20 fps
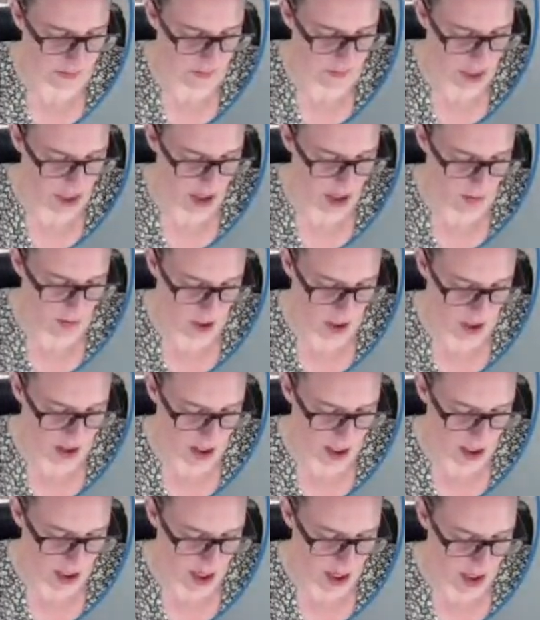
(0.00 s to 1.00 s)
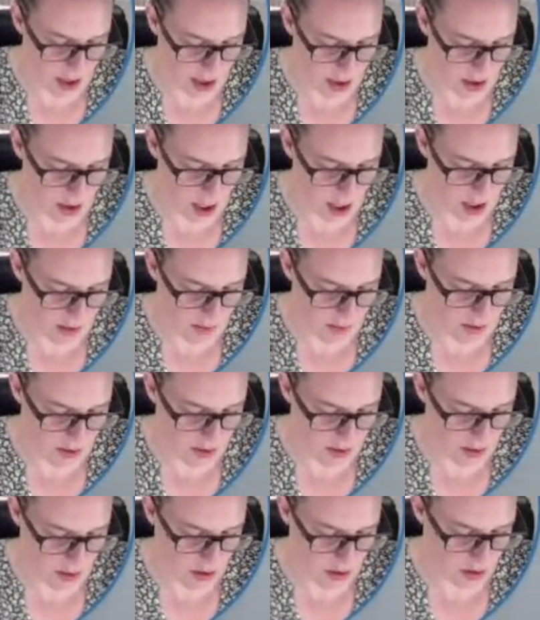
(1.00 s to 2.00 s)
And we can then add our leaves
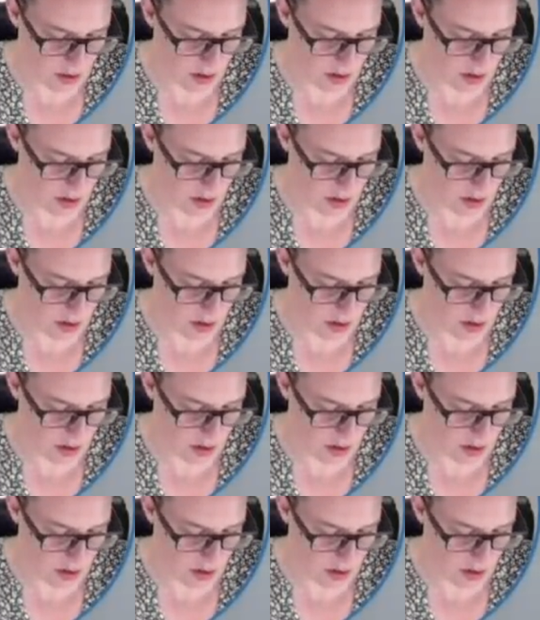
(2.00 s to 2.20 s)
on.